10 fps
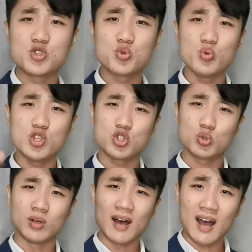switch
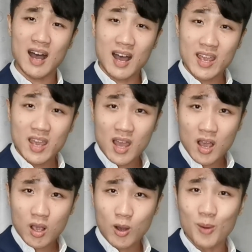to a high
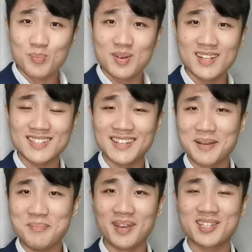complete
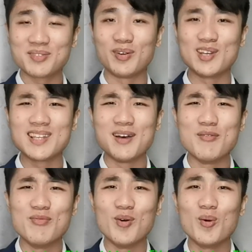mixed voice
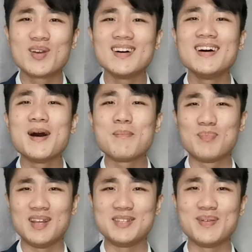vocal
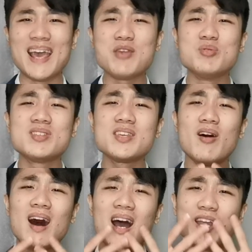placement and you sing
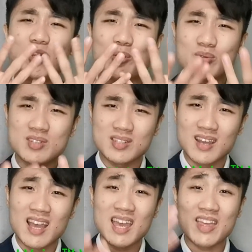your high notes
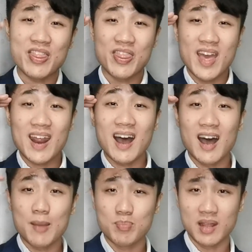in that
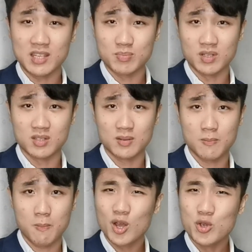high placement,
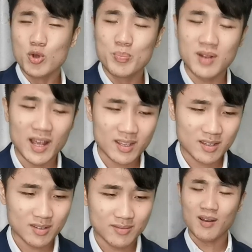you'll be
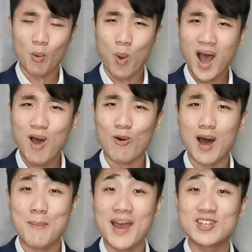like, wow,
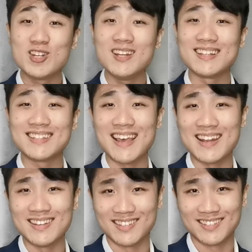I'm actually a
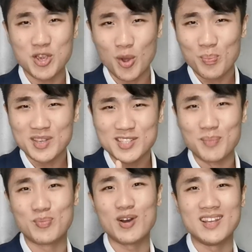tenor. You'll be
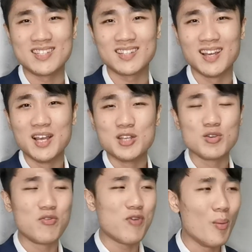surprised.
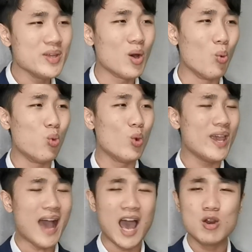So for me, the
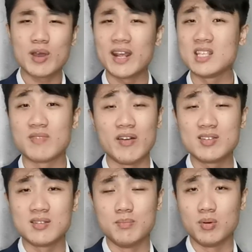way I look at it is
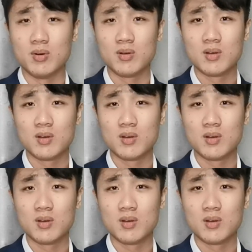very simple.